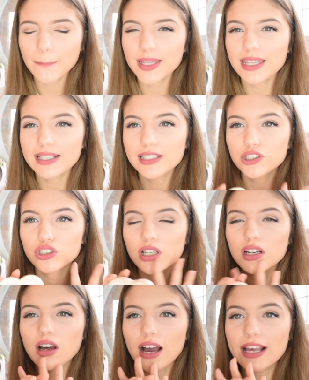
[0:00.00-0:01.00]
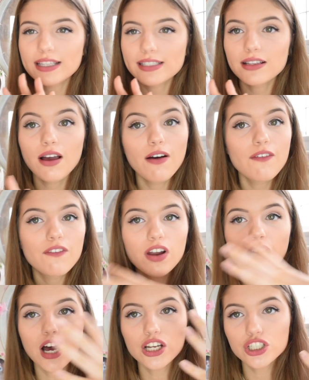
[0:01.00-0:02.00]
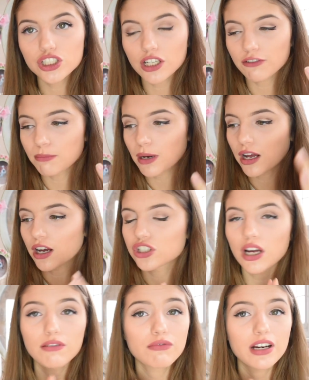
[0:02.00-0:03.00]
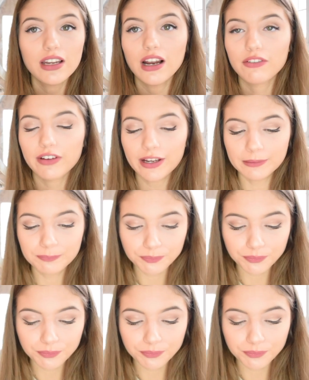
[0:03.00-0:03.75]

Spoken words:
but this is just a nice blush. I really love it.